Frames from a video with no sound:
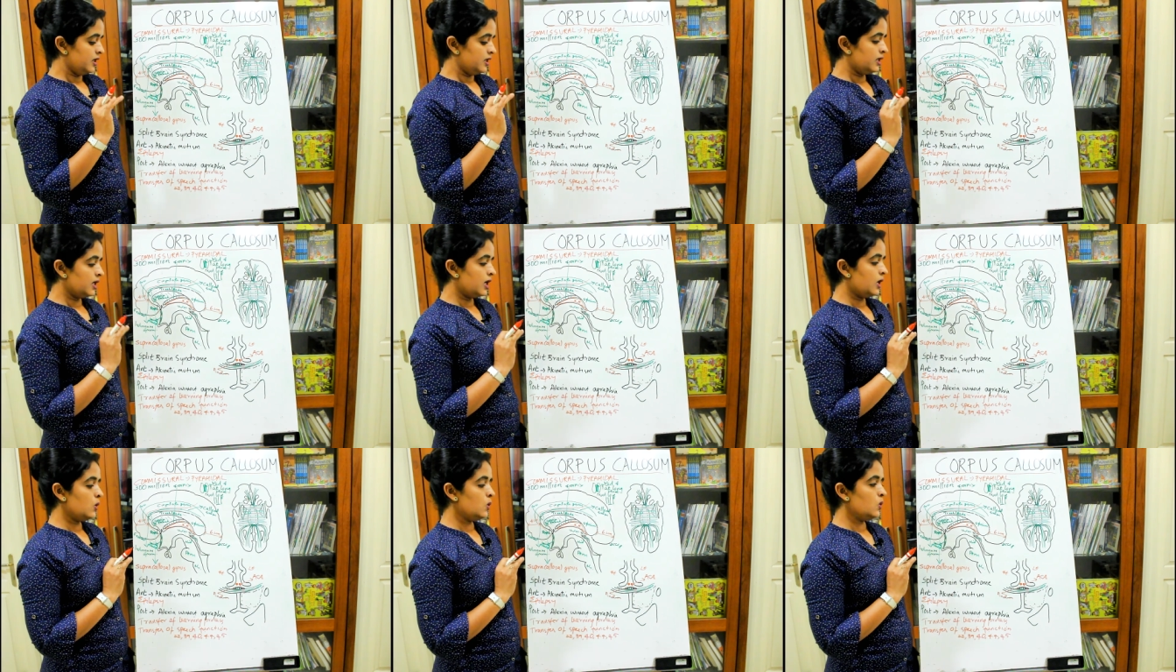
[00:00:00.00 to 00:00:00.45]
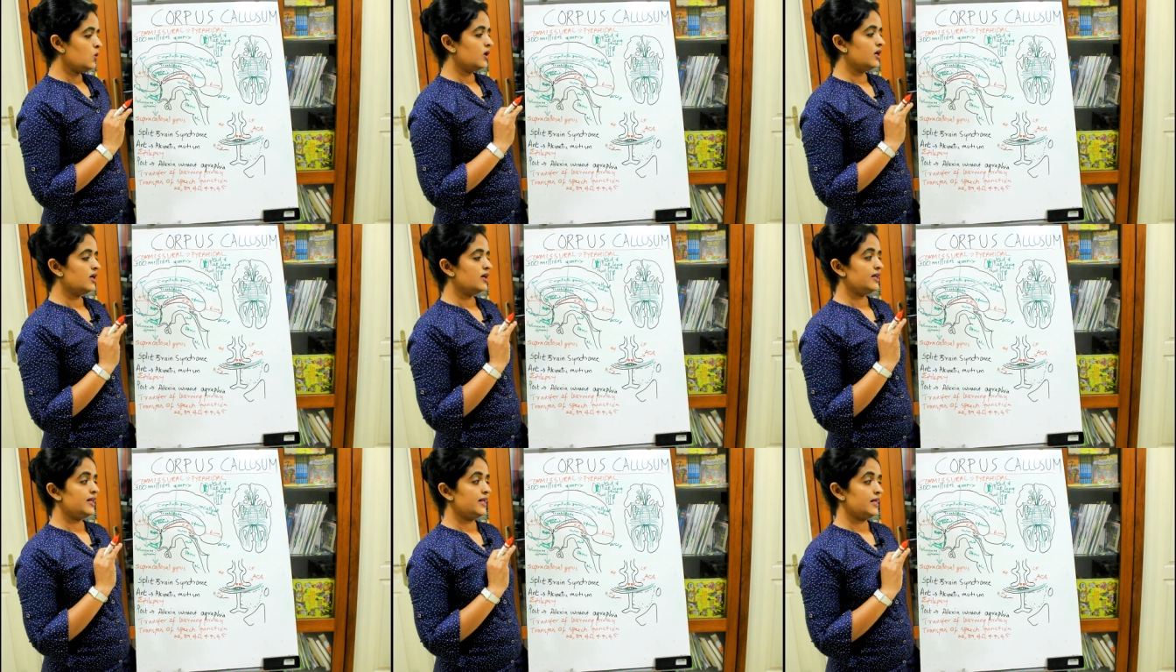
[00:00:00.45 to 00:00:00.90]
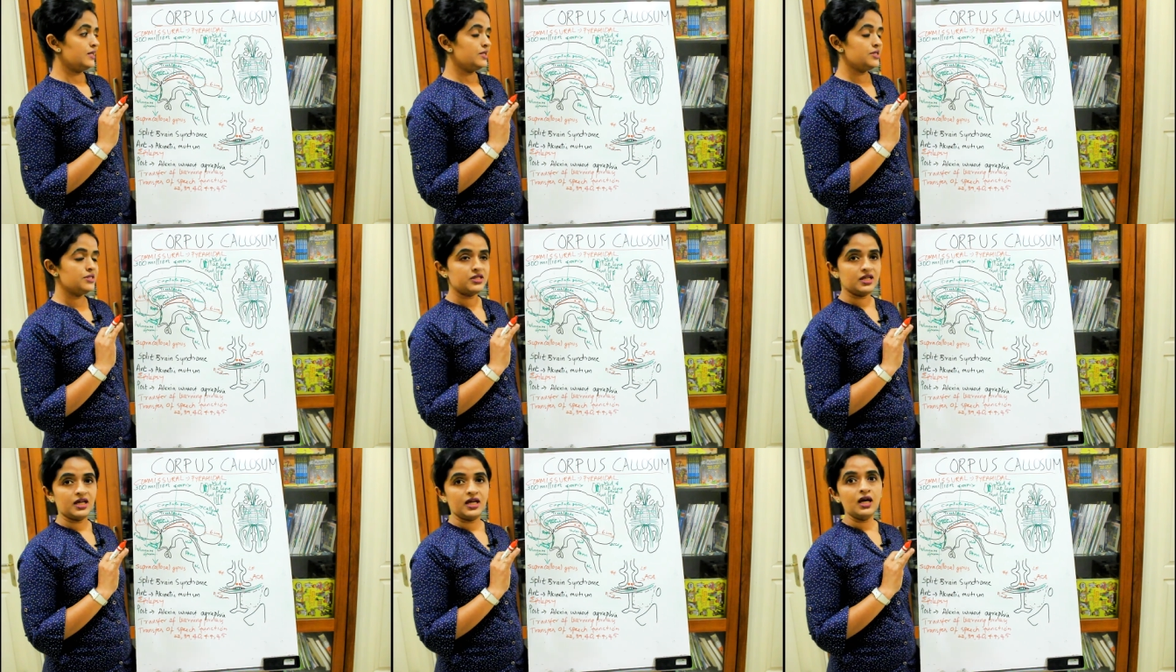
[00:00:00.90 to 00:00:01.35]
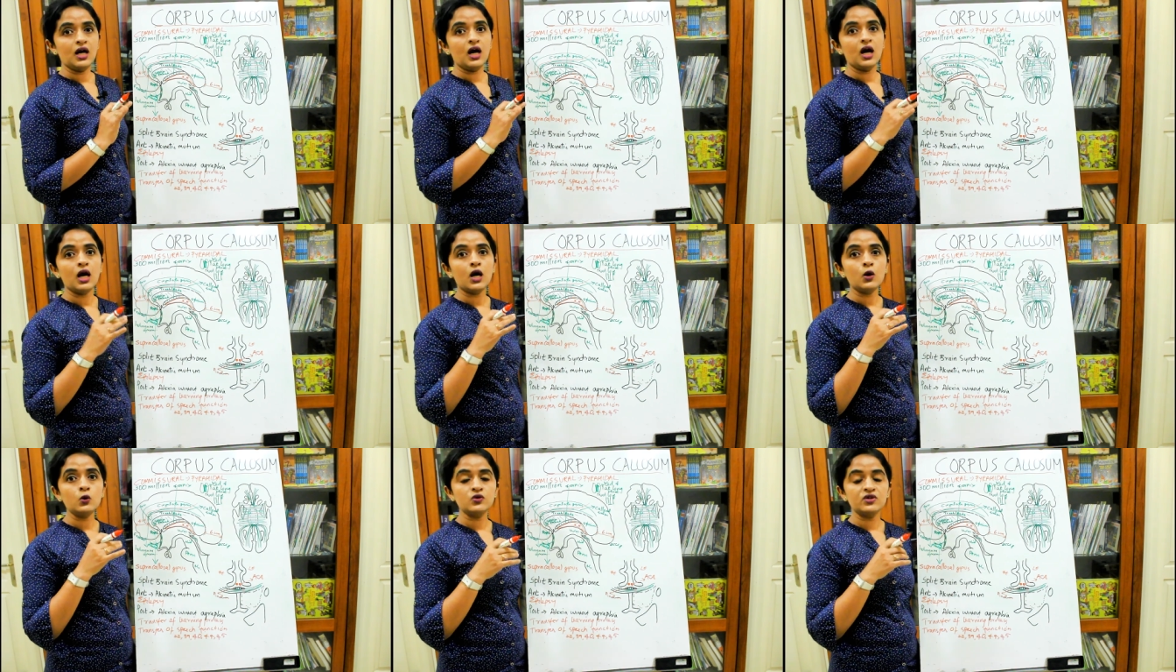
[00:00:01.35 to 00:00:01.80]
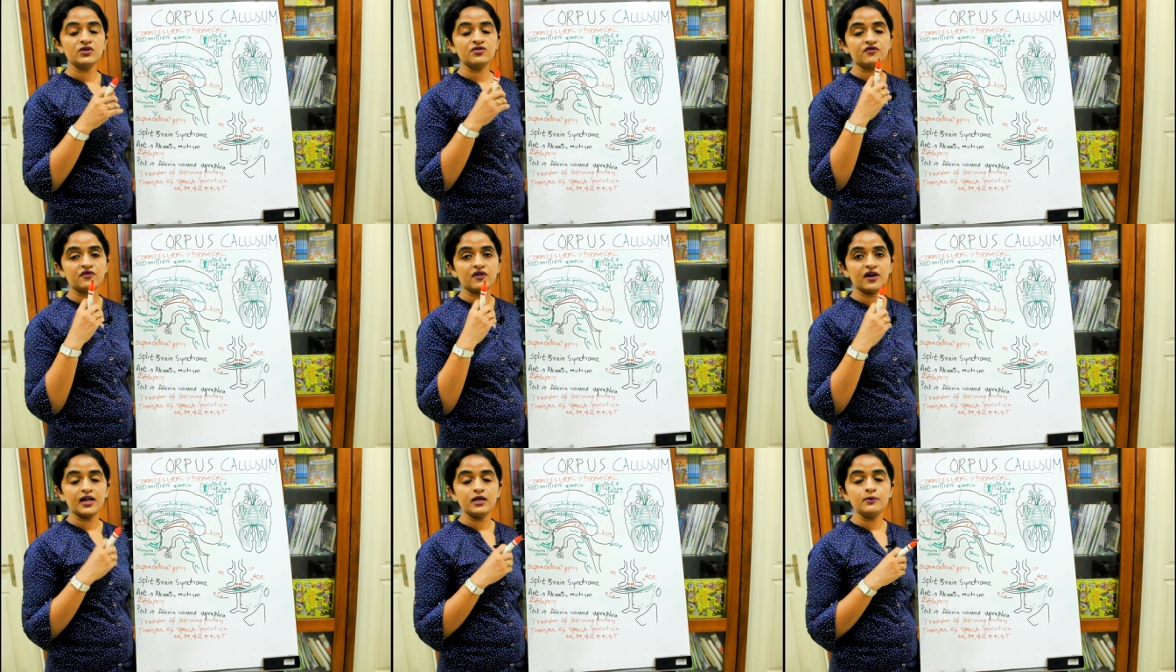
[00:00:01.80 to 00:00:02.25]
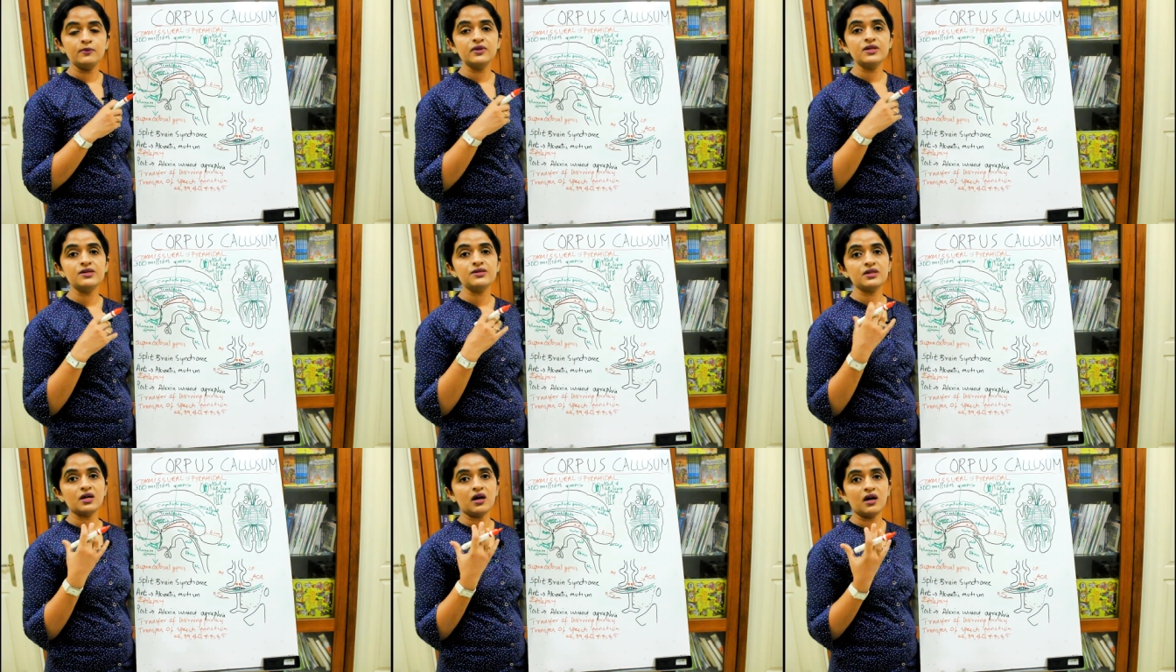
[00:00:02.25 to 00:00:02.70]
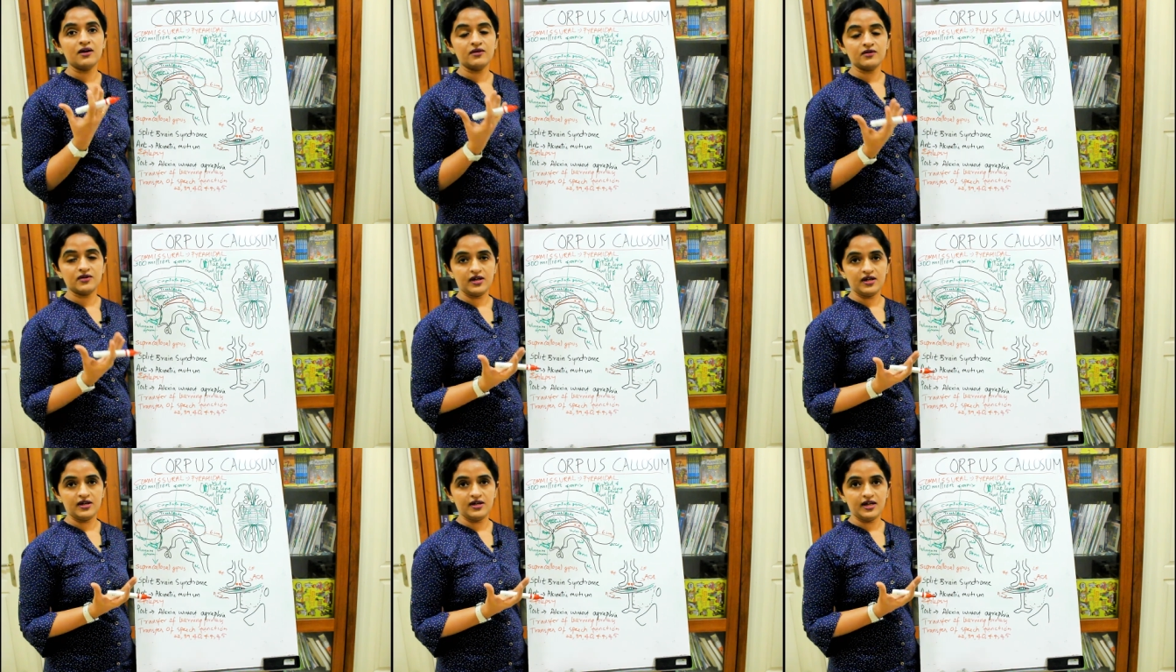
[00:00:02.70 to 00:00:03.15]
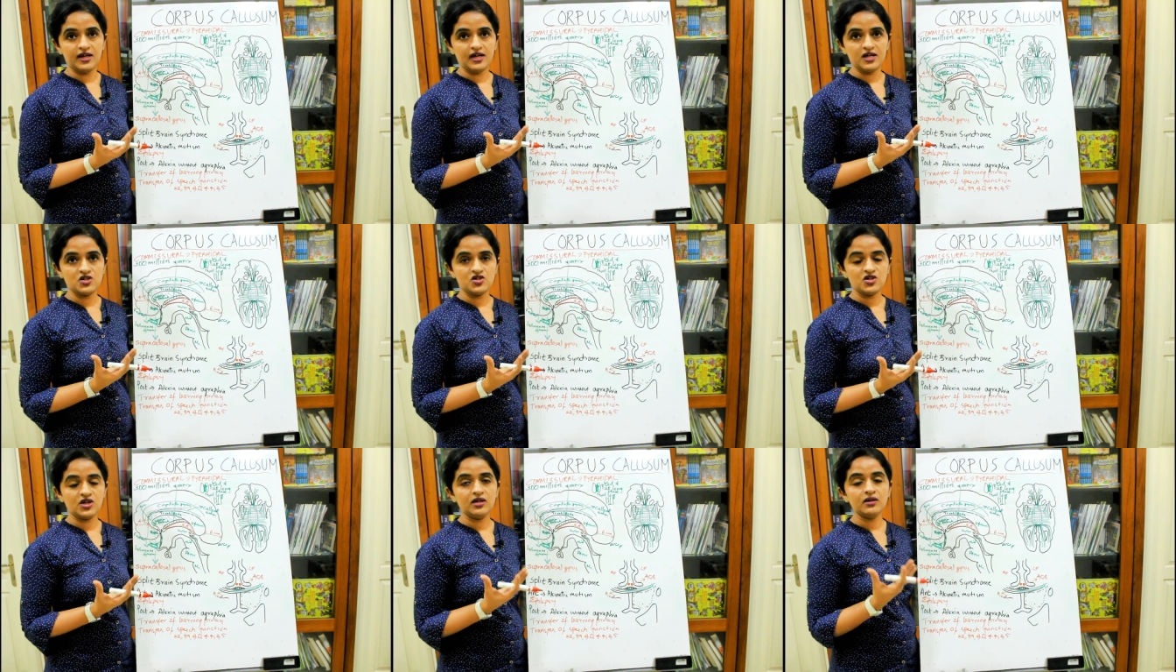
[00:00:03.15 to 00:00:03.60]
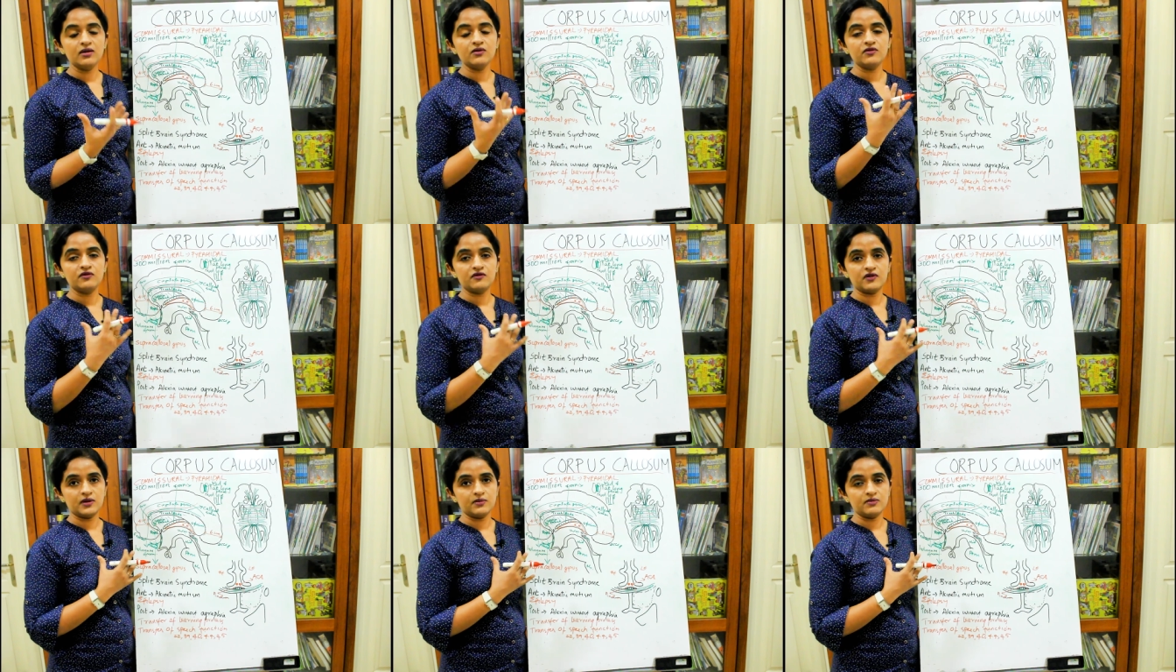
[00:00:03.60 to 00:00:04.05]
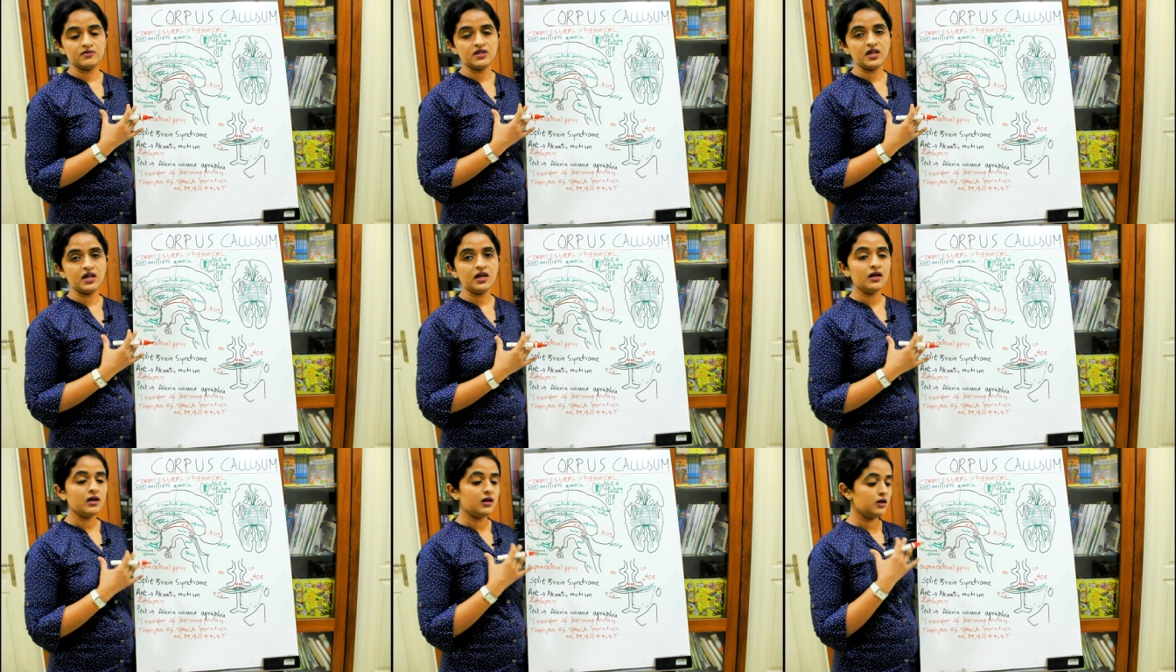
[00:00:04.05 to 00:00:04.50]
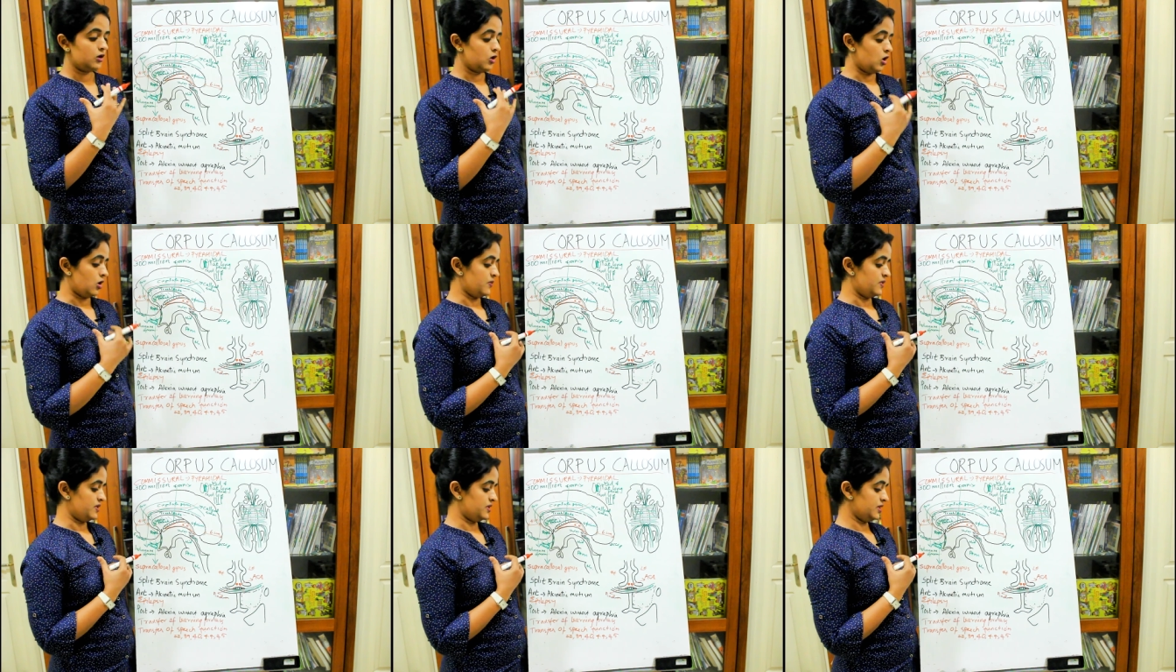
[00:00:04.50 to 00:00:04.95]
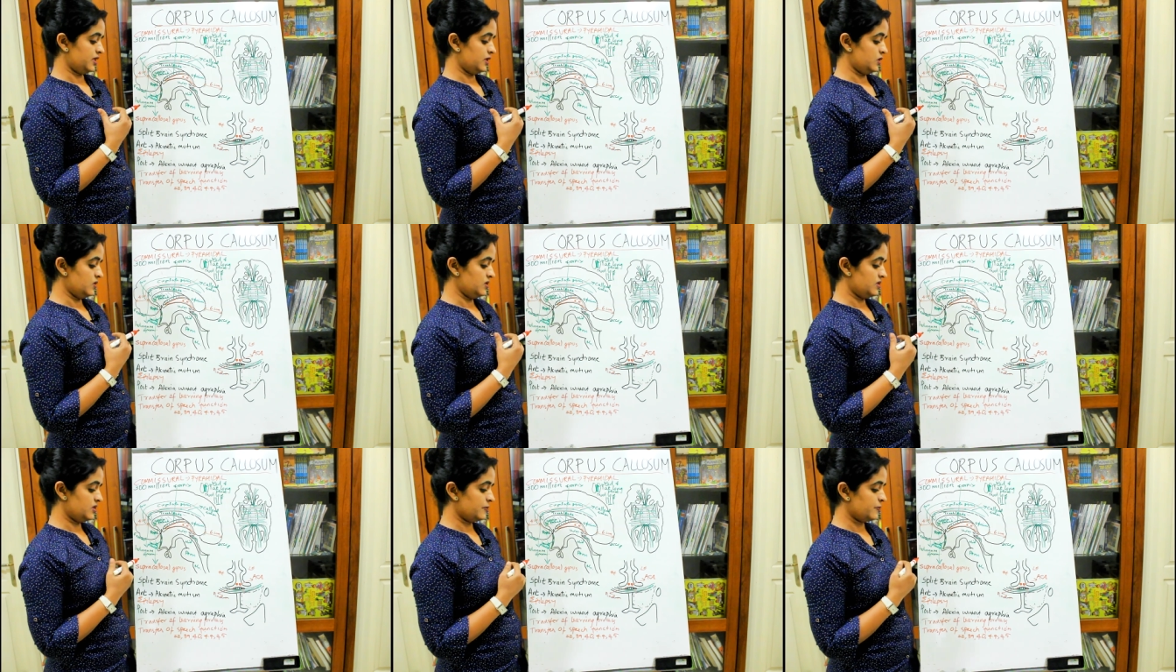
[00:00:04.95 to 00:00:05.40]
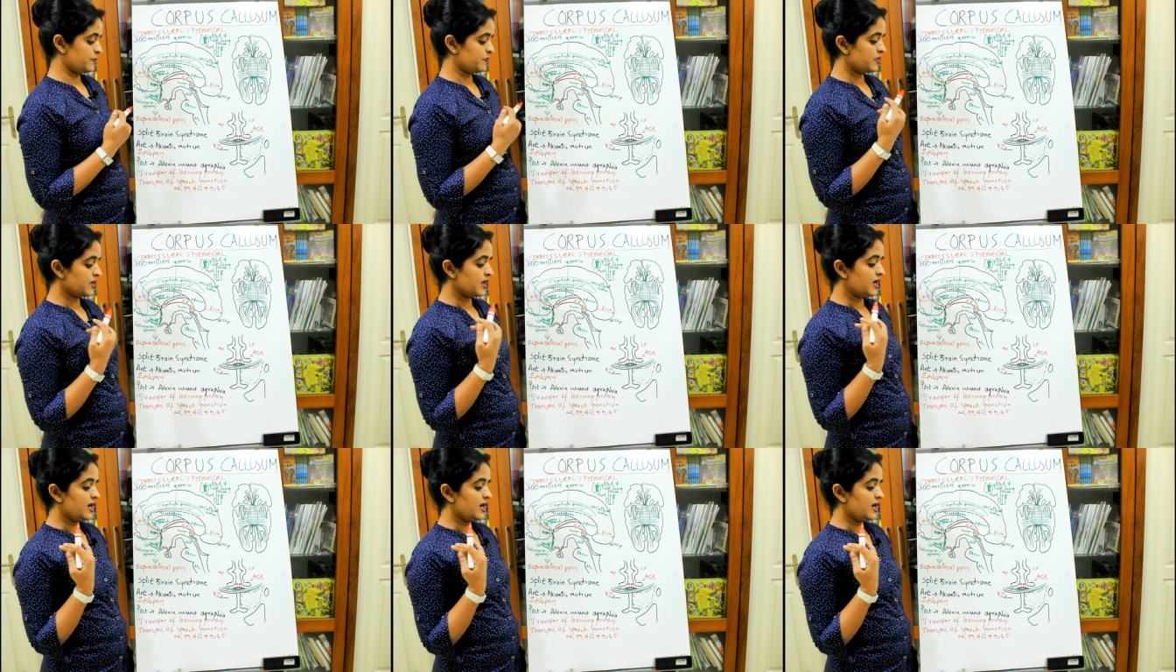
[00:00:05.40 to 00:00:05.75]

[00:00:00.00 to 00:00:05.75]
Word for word: Now uh, let's see how the fibers are radiating from the corpus callosum.